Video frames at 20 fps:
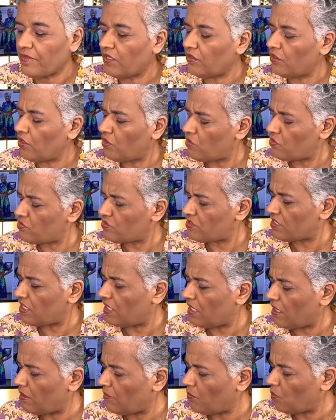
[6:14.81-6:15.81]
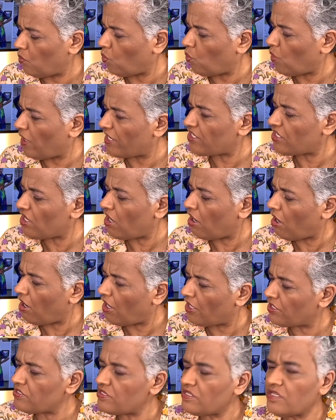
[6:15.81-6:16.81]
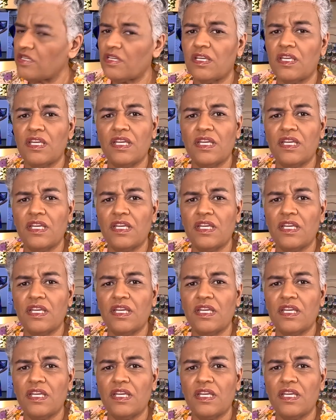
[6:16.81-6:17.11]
those 1 yards.